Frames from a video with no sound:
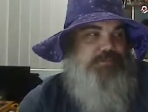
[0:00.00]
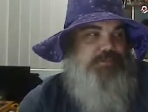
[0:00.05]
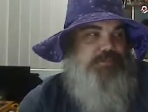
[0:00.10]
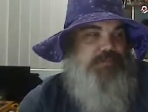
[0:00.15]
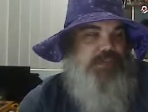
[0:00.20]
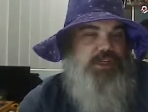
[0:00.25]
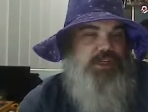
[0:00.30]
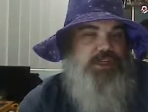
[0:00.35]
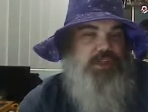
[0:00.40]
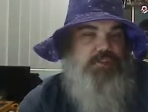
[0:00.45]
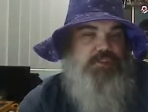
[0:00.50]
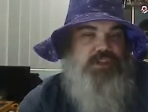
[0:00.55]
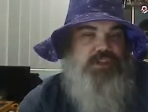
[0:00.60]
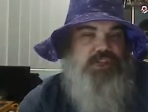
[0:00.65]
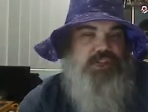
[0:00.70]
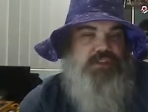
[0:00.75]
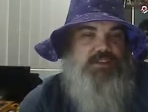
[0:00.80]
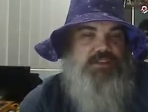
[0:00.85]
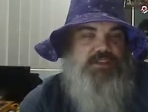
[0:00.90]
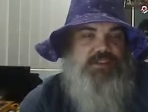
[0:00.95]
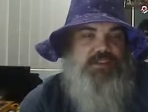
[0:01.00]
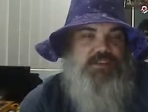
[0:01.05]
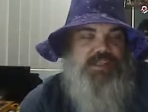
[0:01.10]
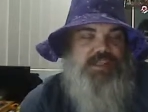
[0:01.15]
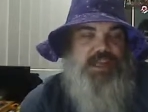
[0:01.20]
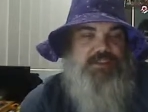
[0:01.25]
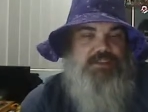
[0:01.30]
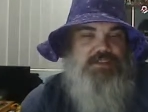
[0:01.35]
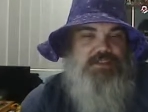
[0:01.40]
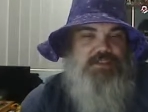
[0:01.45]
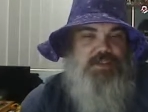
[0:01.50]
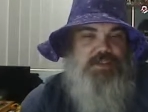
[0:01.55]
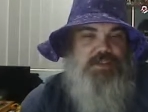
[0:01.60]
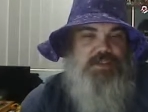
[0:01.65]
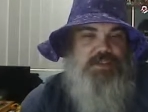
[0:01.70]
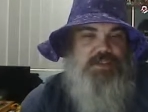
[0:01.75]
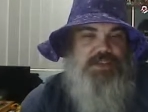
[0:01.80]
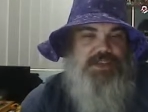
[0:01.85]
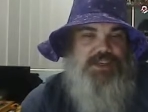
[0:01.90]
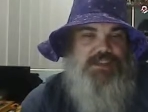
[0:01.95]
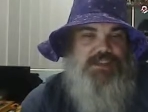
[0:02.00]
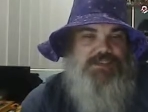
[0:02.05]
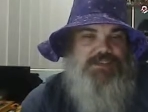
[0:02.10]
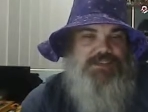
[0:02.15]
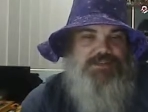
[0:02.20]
pretty objected to that sort of thing.